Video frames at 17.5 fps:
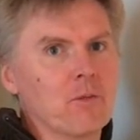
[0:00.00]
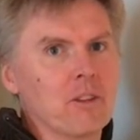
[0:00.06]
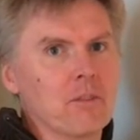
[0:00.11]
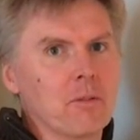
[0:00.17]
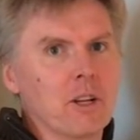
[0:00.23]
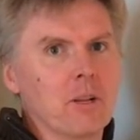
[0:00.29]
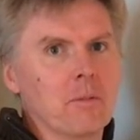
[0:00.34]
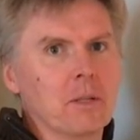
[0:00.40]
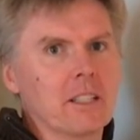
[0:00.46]
we've
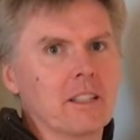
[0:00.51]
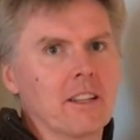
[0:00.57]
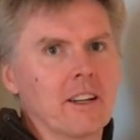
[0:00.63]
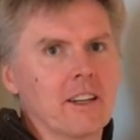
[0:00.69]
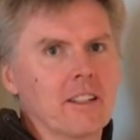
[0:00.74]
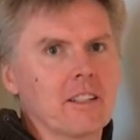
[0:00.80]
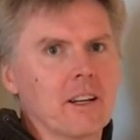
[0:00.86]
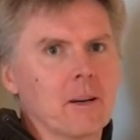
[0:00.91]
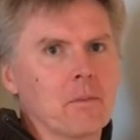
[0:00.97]
all been
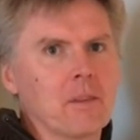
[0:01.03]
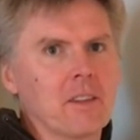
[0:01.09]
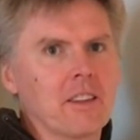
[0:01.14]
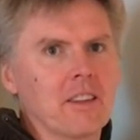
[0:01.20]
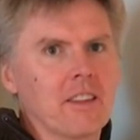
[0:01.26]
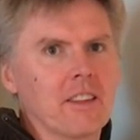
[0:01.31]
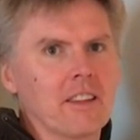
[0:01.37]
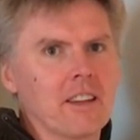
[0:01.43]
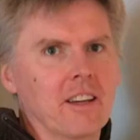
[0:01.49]
locked up
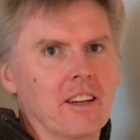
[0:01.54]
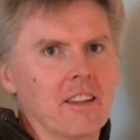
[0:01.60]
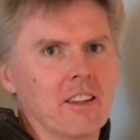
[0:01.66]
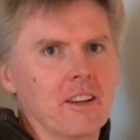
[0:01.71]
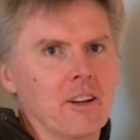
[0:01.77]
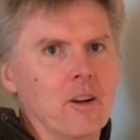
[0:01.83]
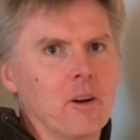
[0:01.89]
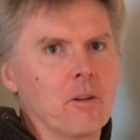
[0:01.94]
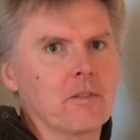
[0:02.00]
since the
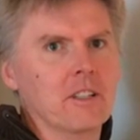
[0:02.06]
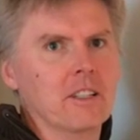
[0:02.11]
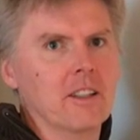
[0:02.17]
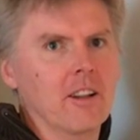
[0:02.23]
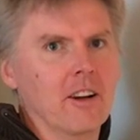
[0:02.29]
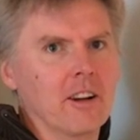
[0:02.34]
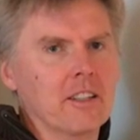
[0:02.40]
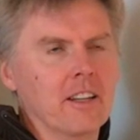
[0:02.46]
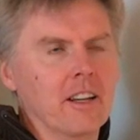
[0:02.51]
COVID
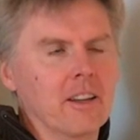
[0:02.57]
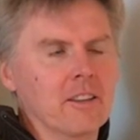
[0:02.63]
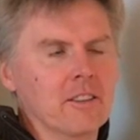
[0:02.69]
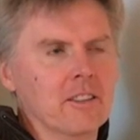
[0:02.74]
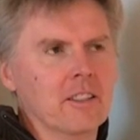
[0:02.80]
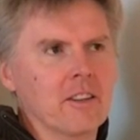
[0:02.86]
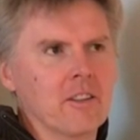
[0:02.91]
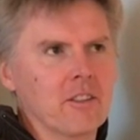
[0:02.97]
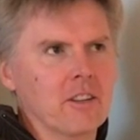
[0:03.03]
lockdown
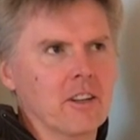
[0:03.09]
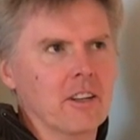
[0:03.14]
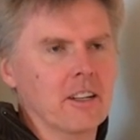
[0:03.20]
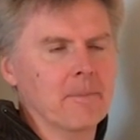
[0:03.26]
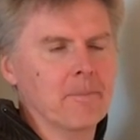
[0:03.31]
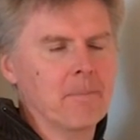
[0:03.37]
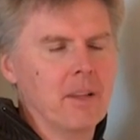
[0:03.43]
started.